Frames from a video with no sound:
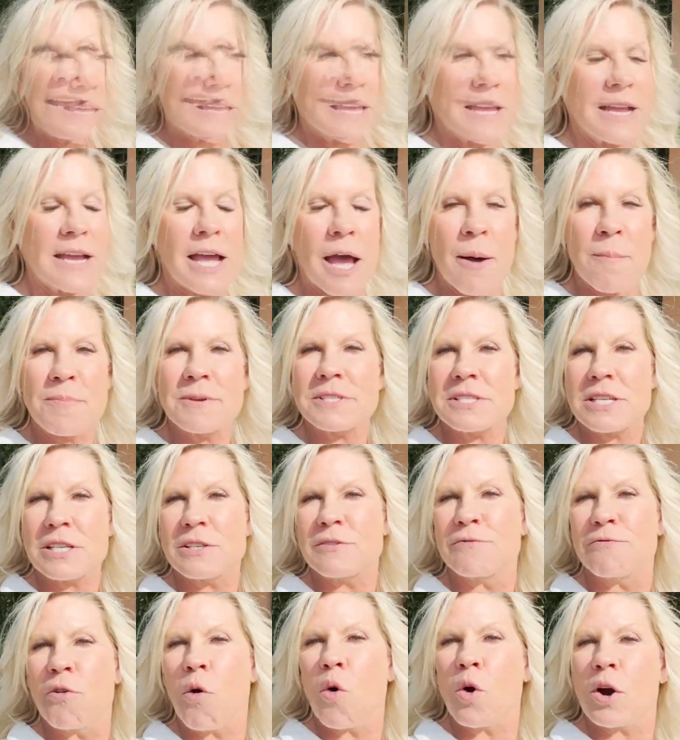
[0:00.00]

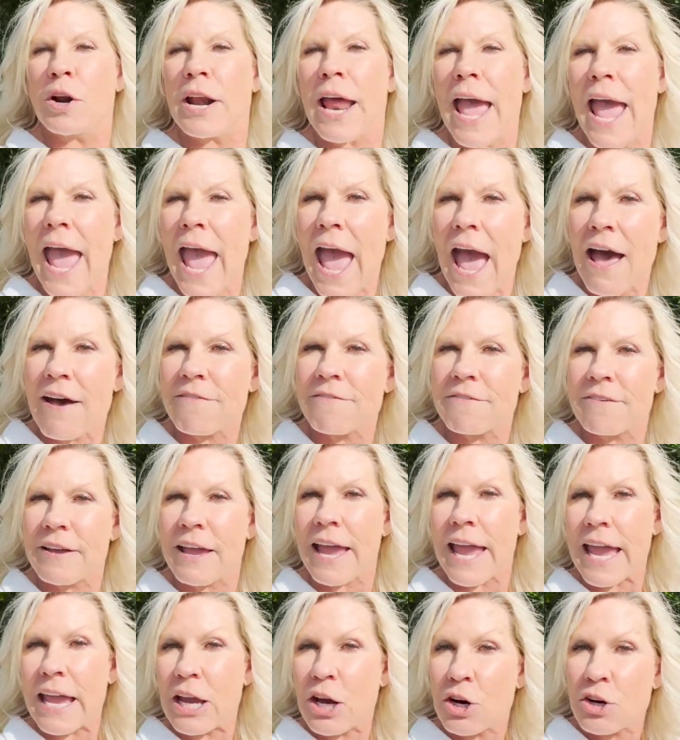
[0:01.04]
encompasses 4.5
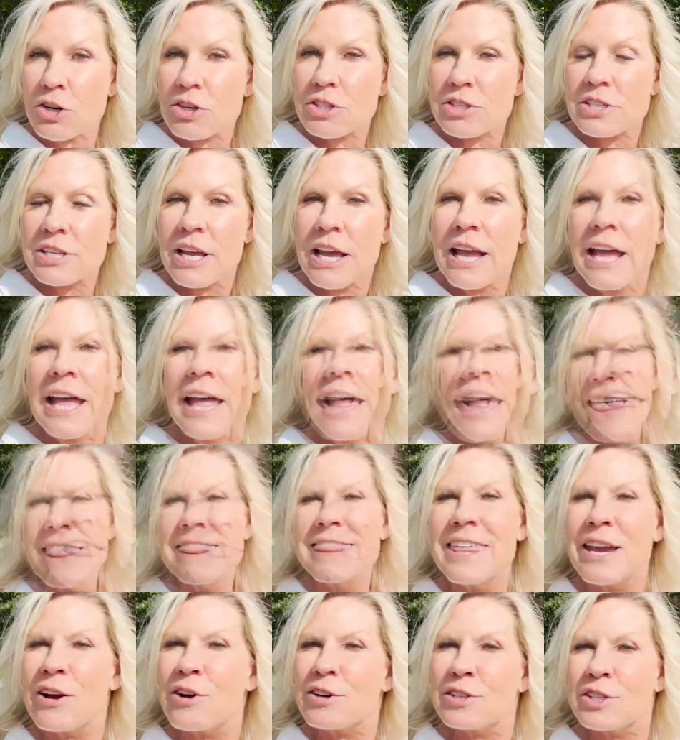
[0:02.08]
acres.
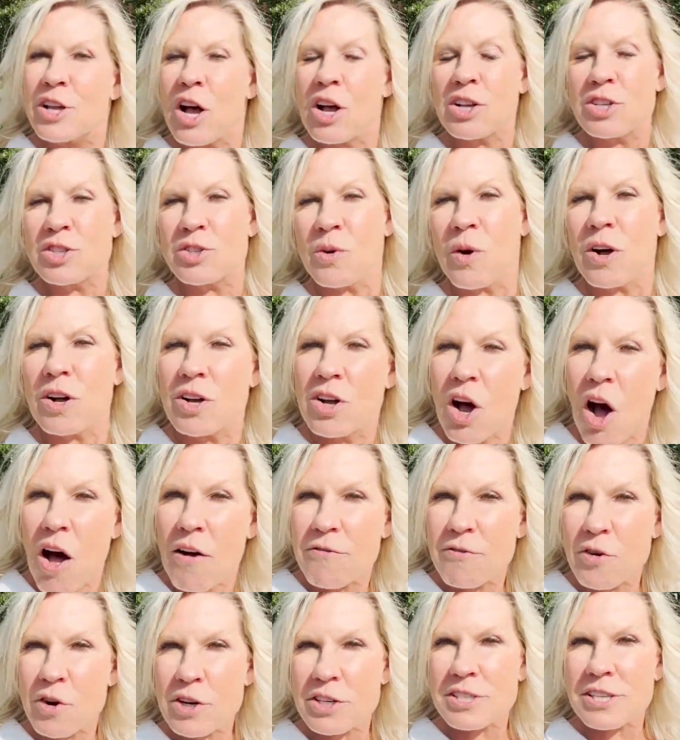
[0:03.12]
There's also a golf
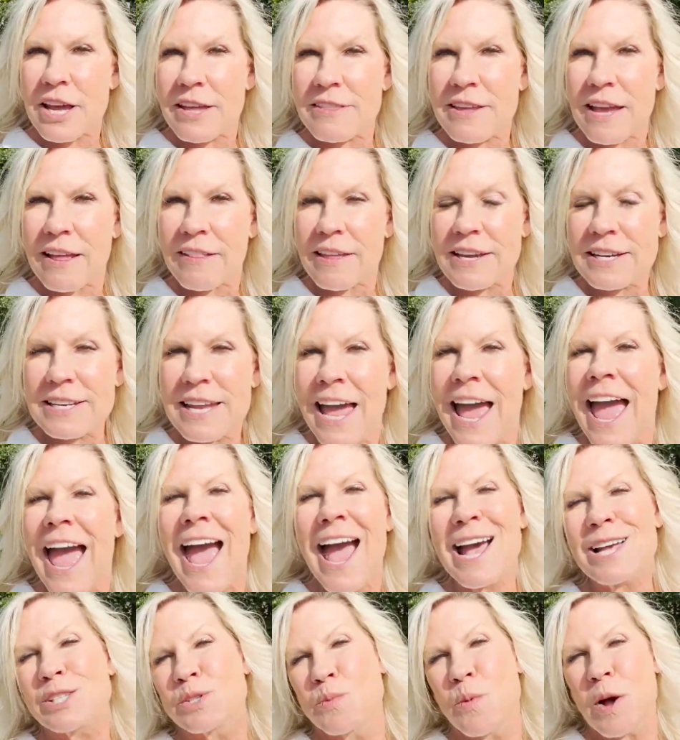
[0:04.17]
course on the island,
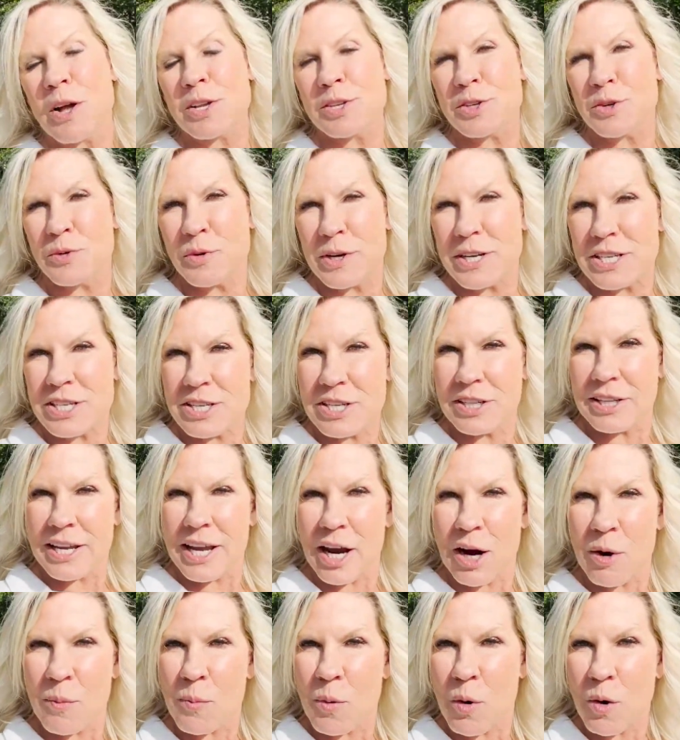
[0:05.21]
as well as a regional
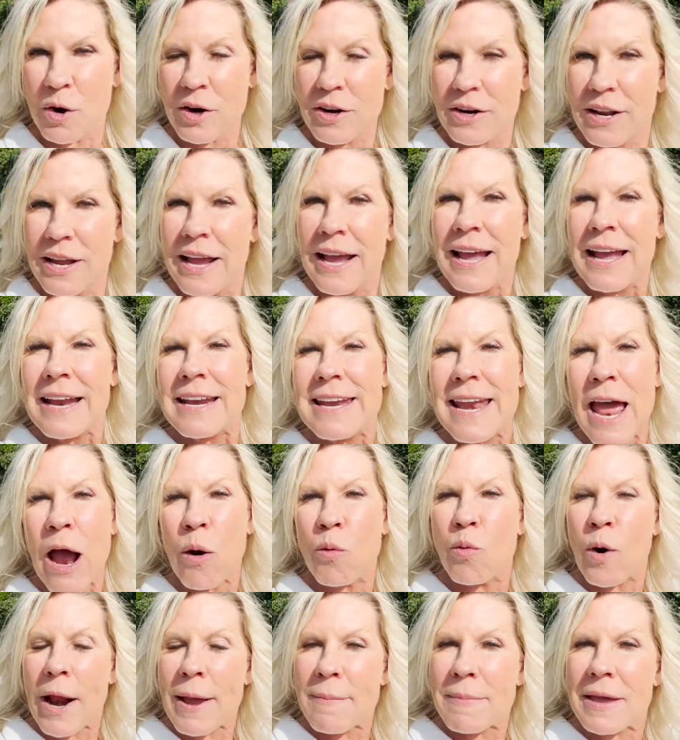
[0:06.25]
airport. Now,
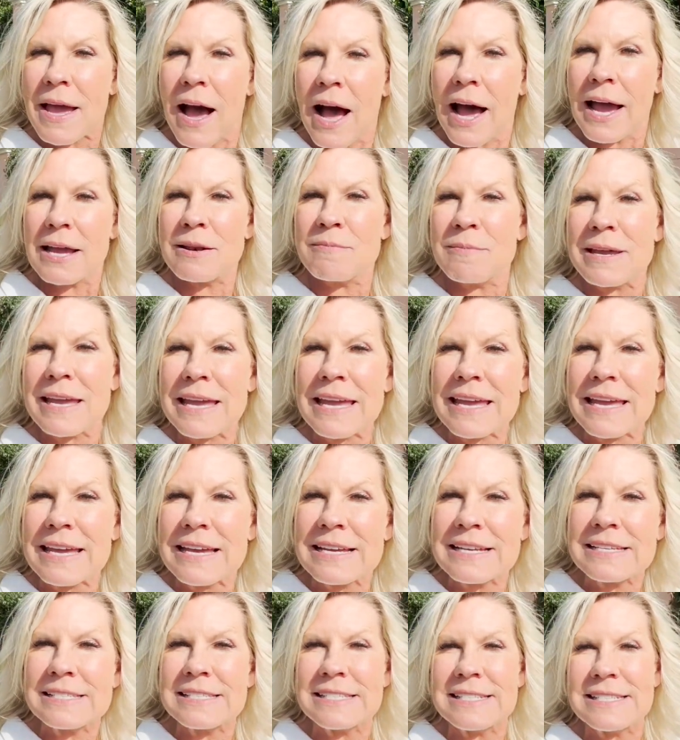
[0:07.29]
right behind me
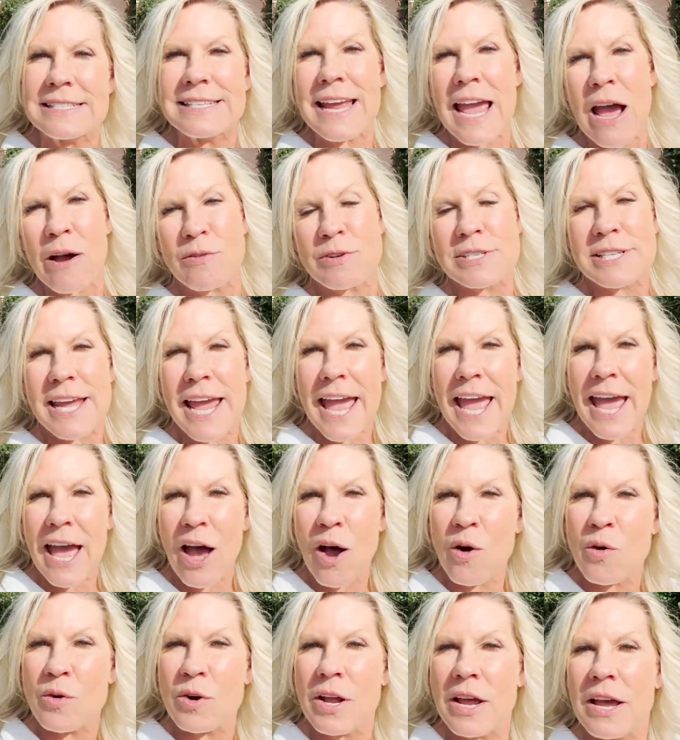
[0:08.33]
is
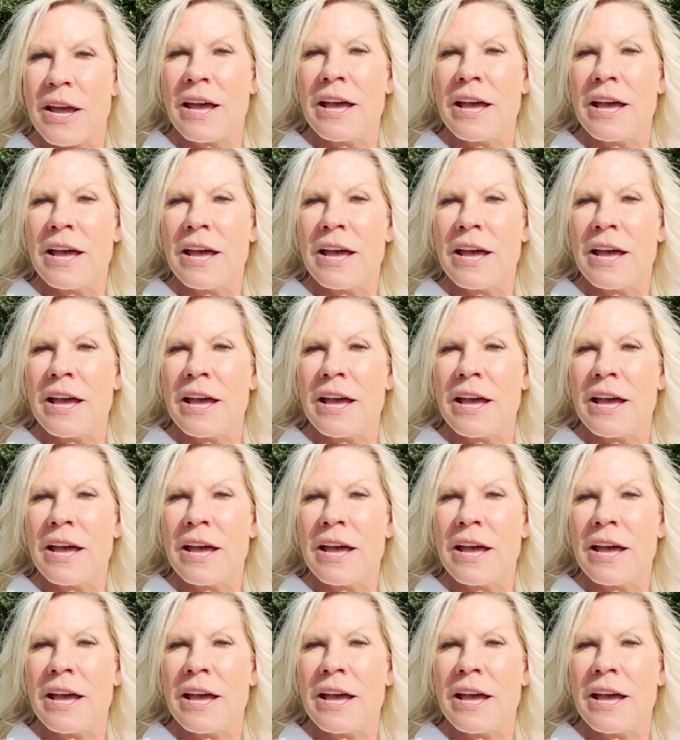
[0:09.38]
downtown